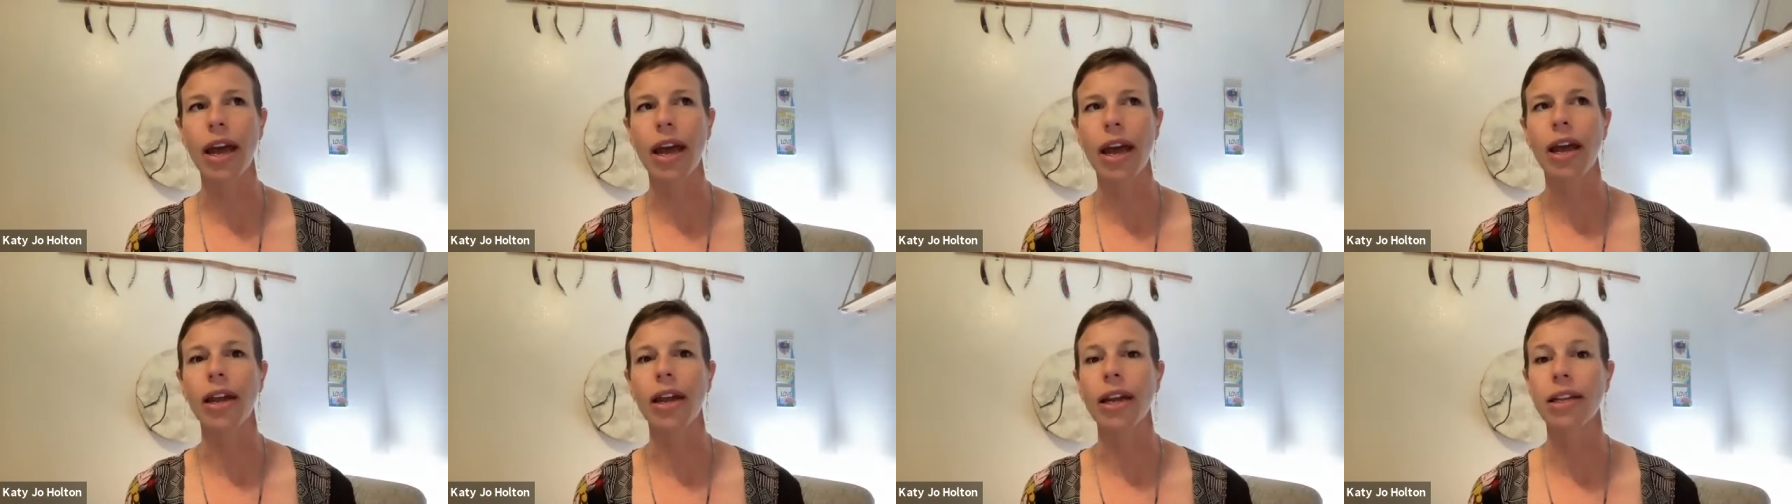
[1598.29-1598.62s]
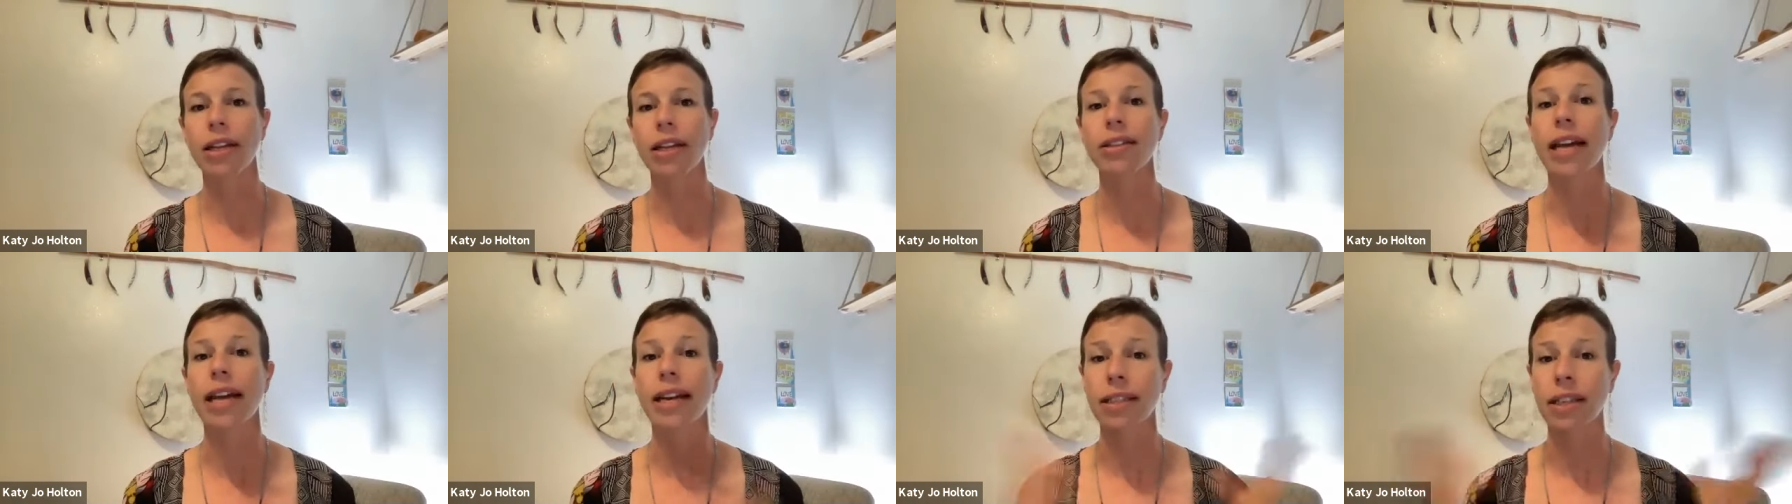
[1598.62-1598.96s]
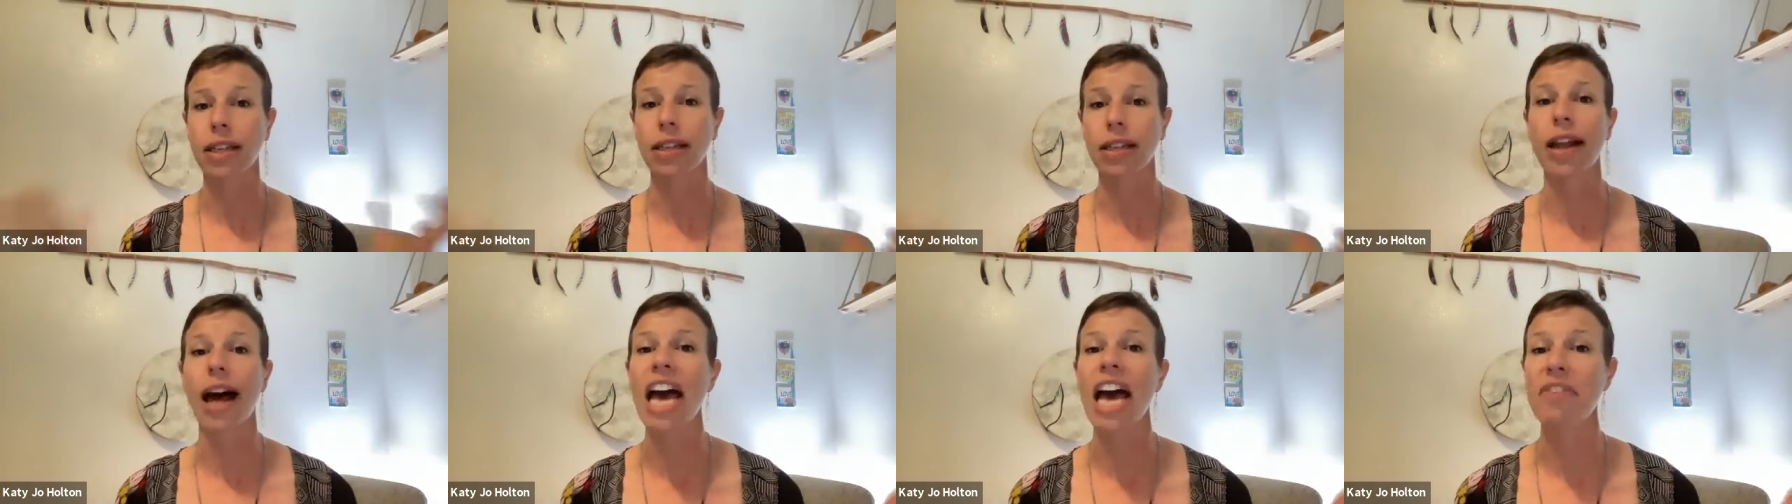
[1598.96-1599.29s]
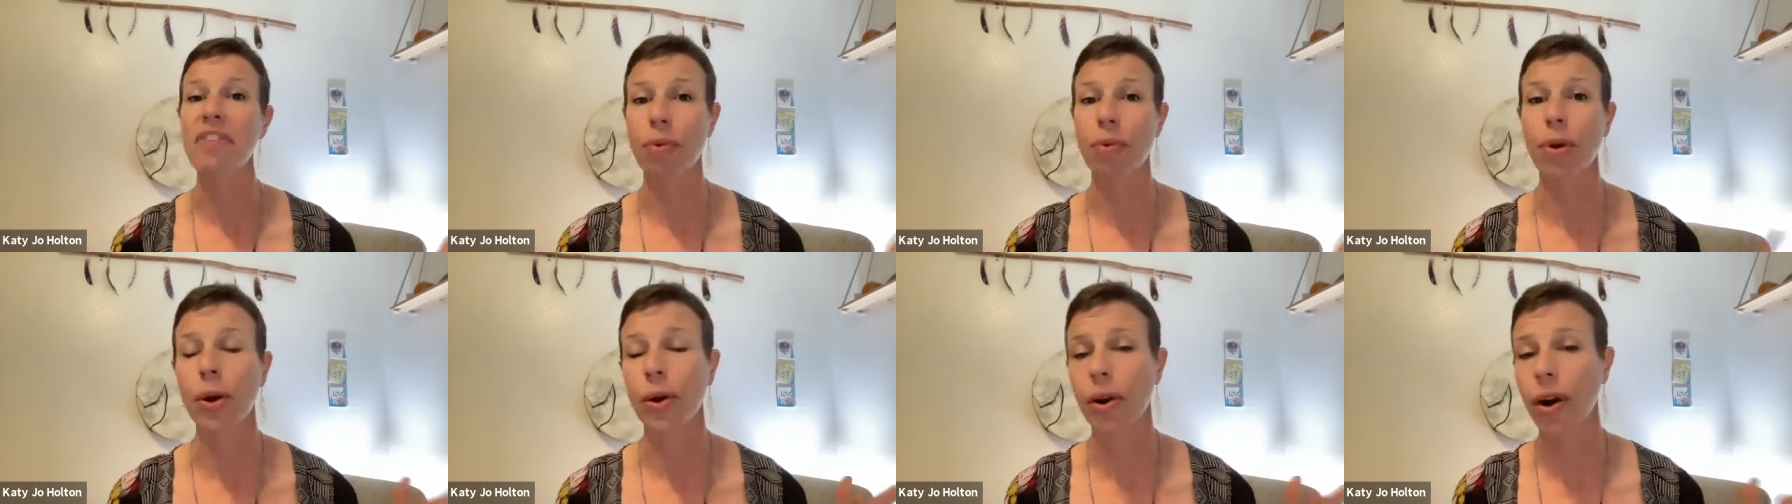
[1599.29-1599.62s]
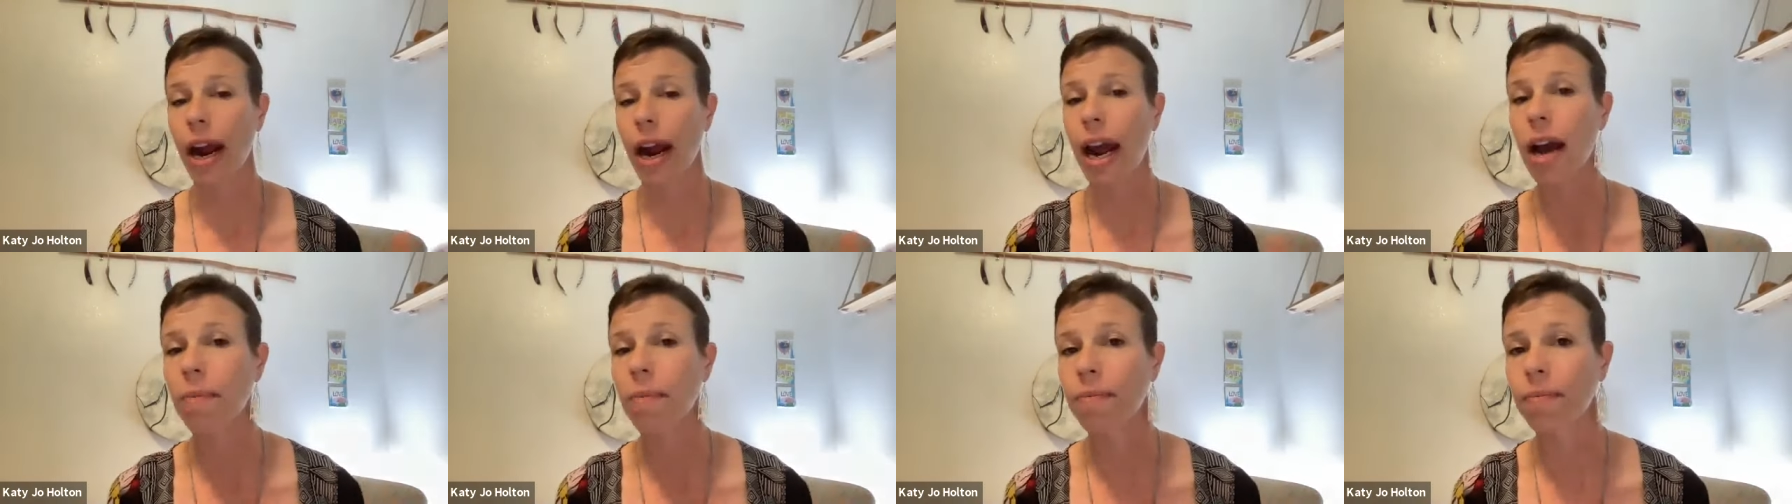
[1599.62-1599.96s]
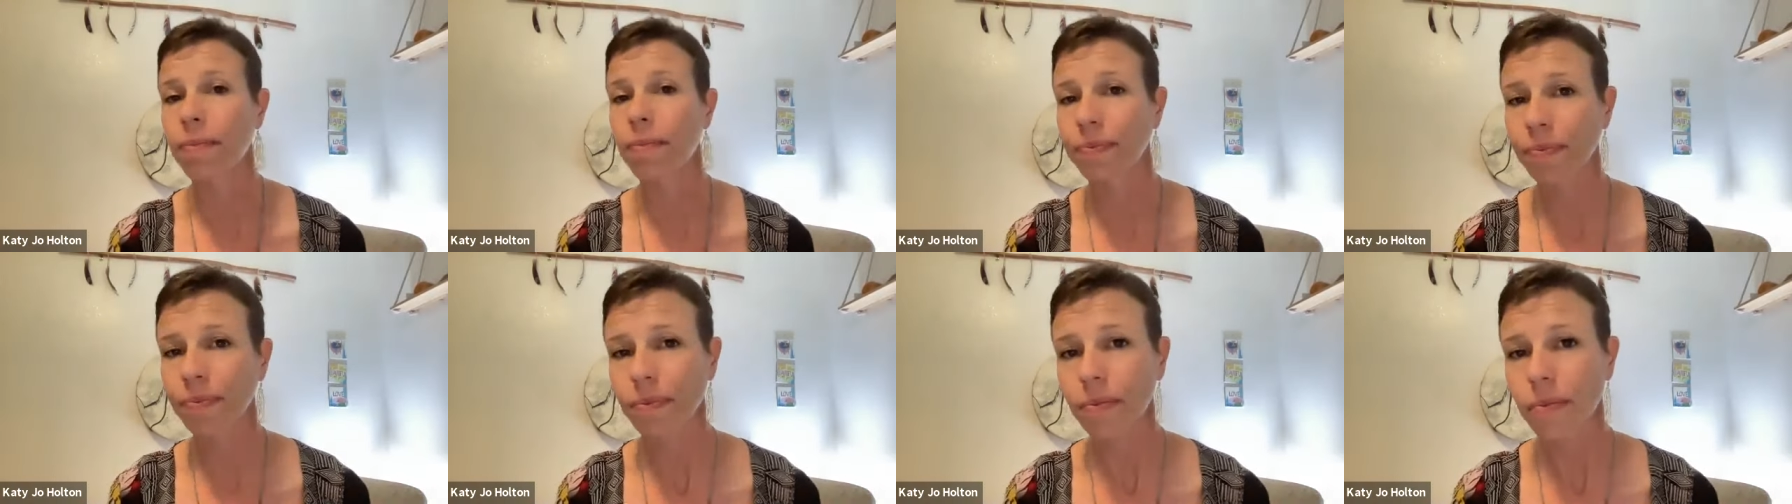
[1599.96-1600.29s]
an extended live
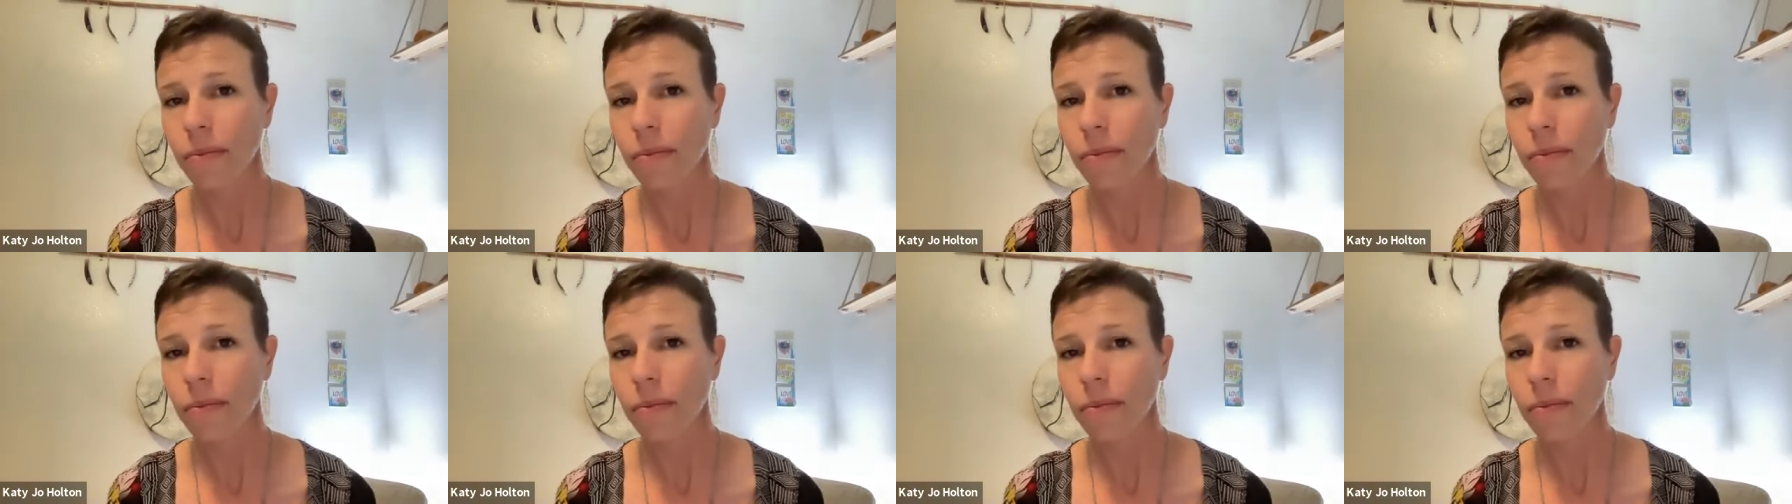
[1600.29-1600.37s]
program